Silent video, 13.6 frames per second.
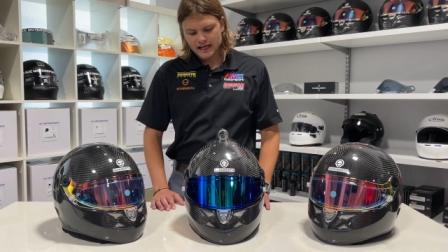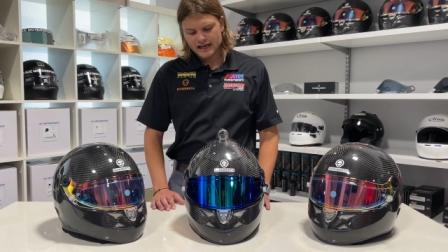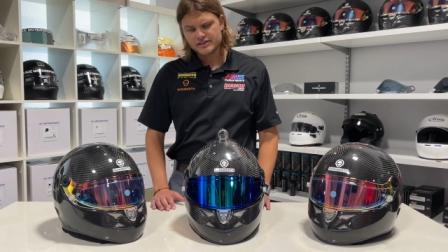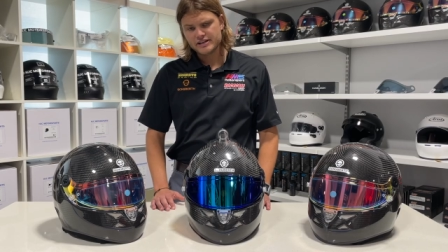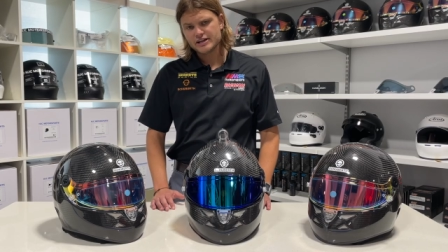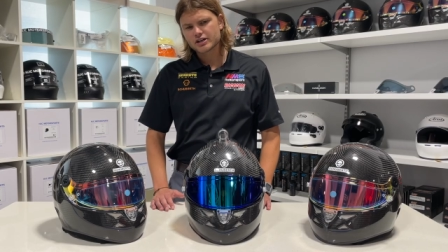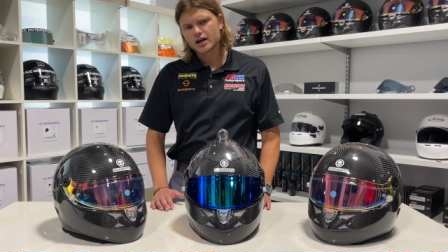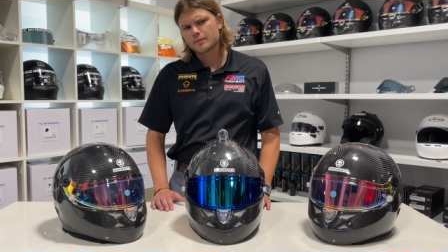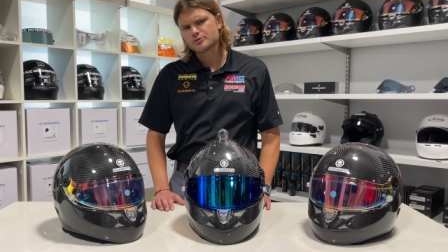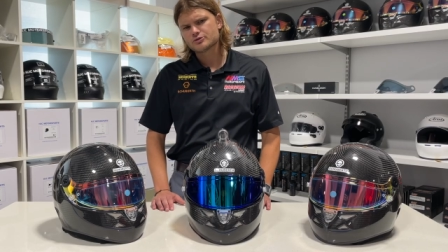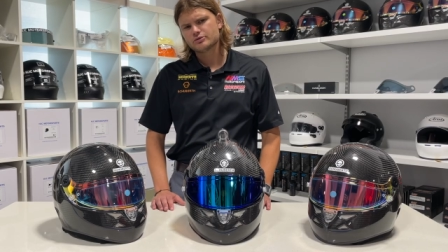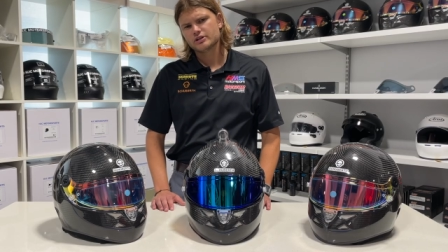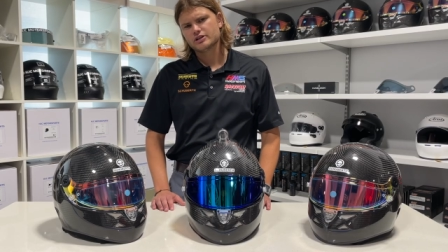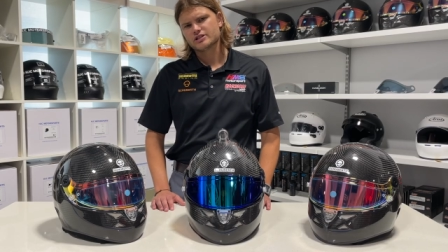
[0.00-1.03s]
And the ear
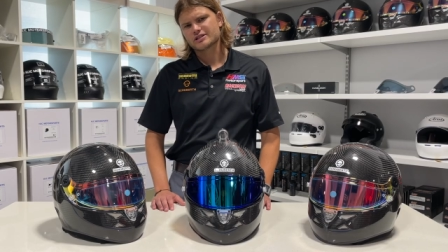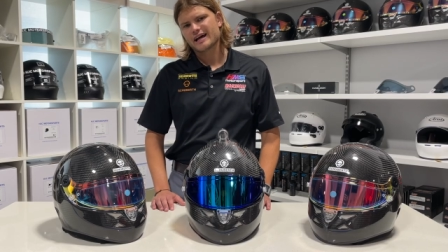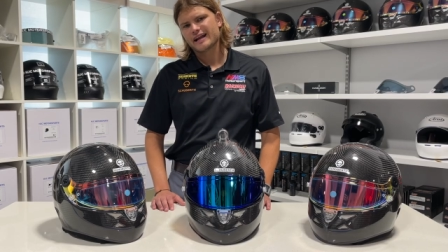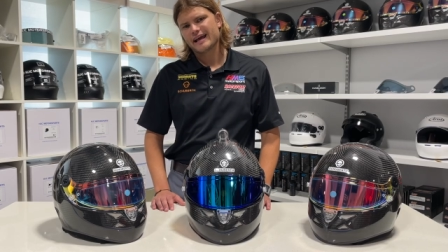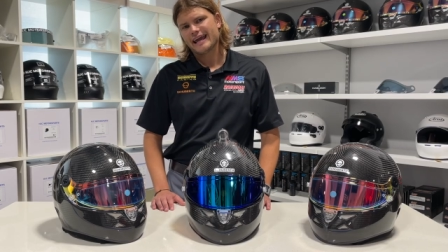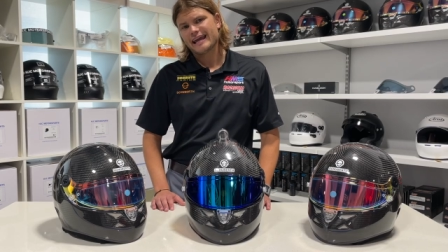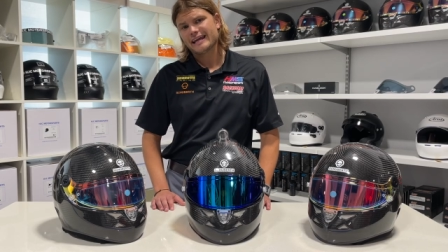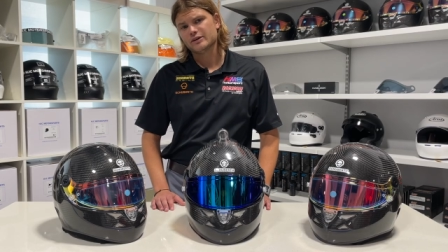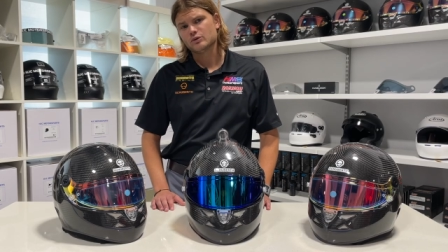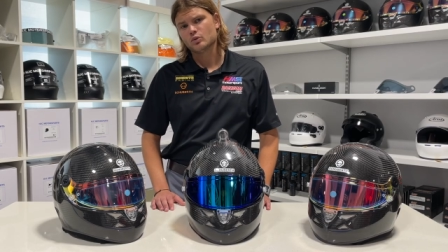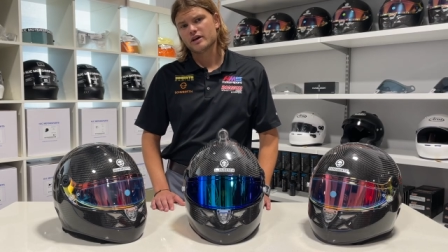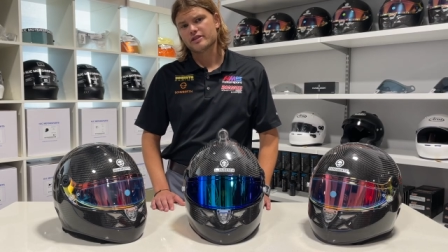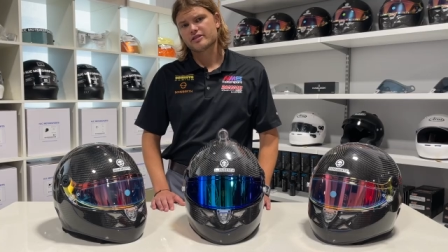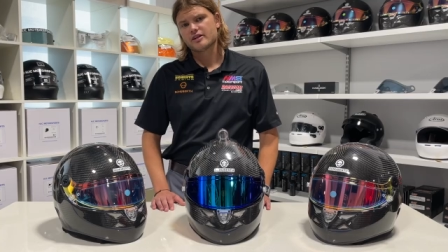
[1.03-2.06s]
cups really just kind of aid
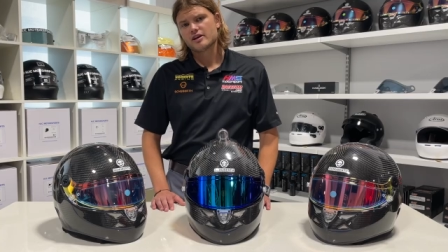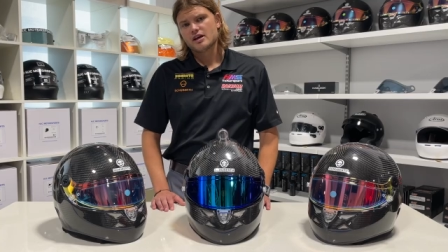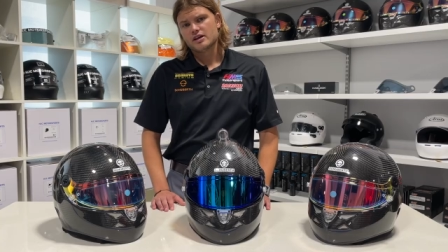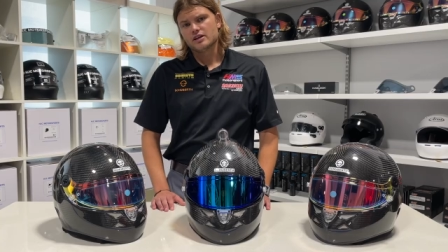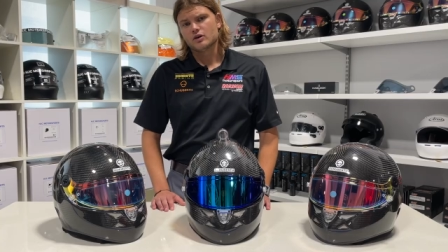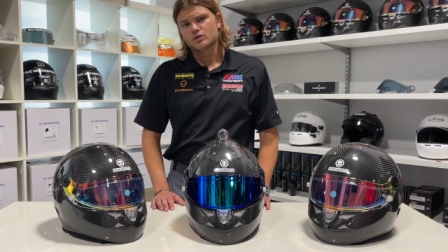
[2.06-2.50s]
with, you know,